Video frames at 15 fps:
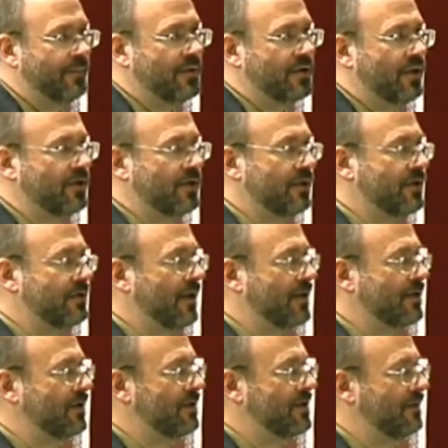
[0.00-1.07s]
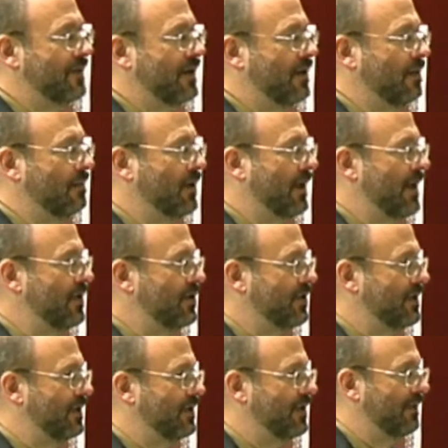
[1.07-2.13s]
social structures of
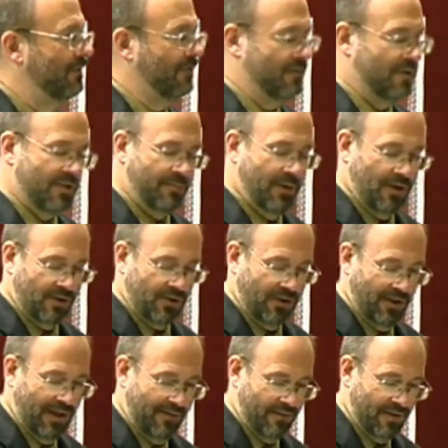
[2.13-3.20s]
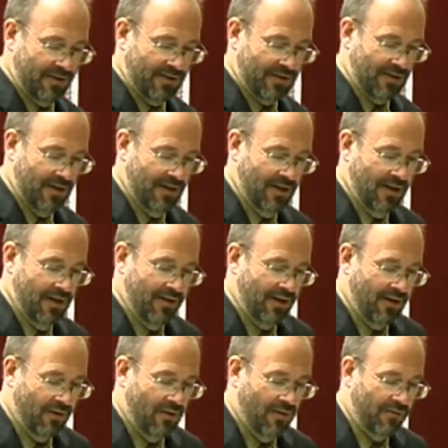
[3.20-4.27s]
accumulation at different spatial levels,
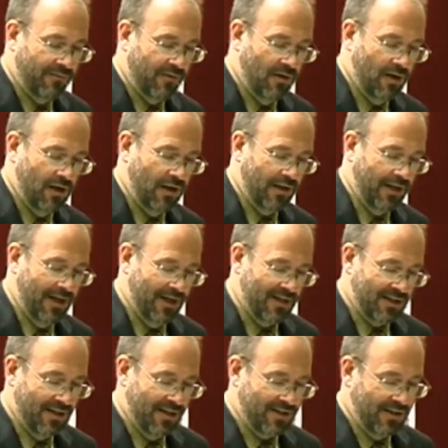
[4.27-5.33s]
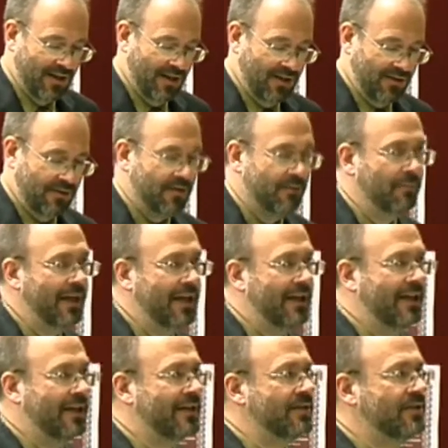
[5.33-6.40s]
the overall SSA
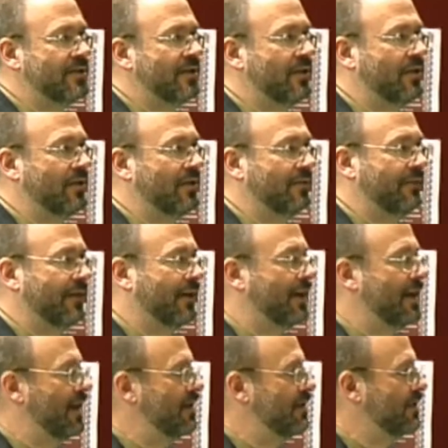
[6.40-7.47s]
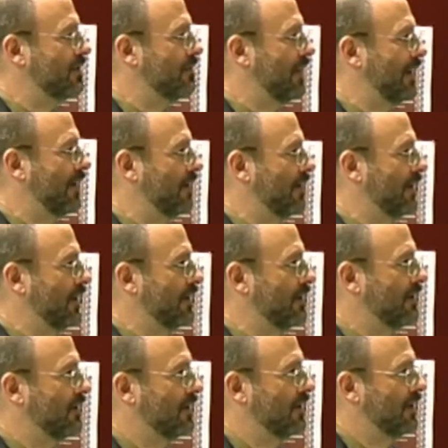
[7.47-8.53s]
demands local variation rather
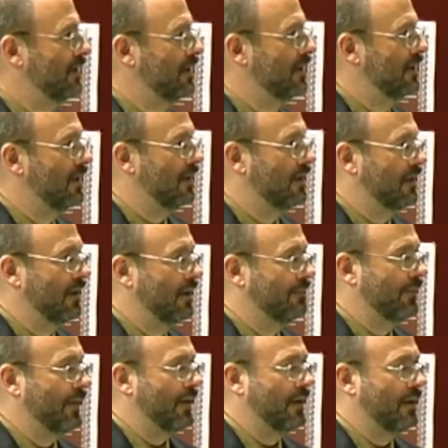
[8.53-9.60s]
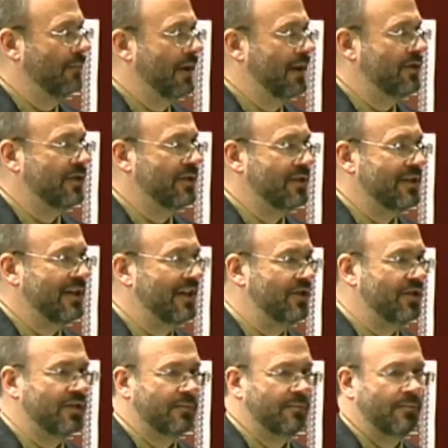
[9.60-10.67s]
than
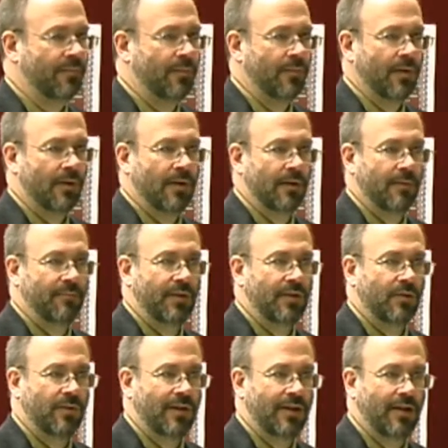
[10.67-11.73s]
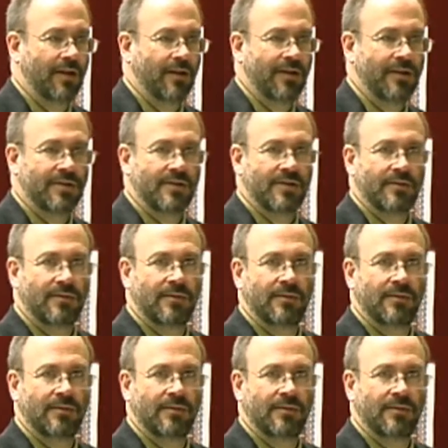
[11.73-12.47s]
homogenization between areas.